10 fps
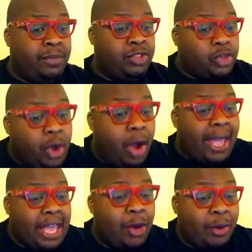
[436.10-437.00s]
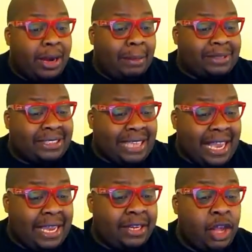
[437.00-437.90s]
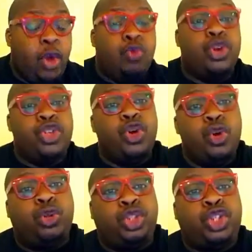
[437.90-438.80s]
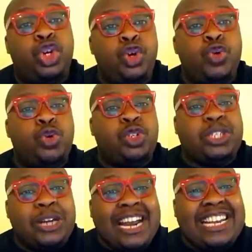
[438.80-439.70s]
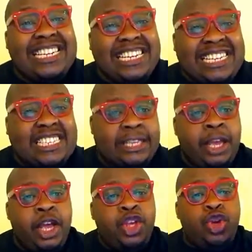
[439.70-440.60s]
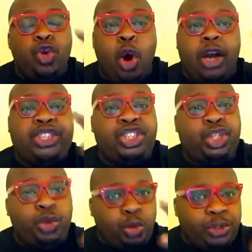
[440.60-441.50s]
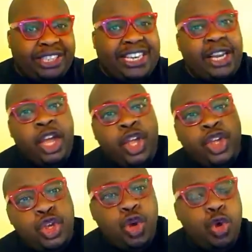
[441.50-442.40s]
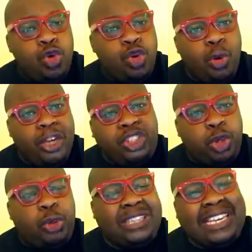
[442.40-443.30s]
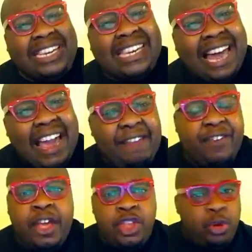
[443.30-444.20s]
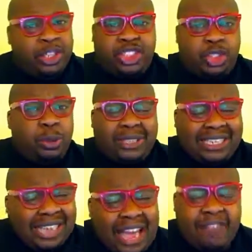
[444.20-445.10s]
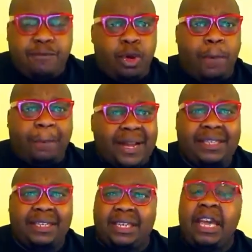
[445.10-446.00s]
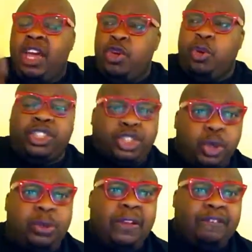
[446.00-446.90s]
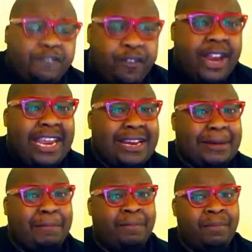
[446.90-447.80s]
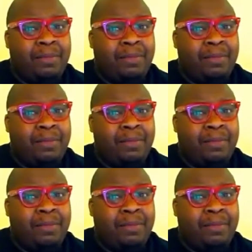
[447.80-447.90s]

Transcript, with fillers: Do y'all hear what I'm saying? When you choose greatness, you are choosing you. You are choosing life. You are choosing life more abundantly. You are choosing freedom.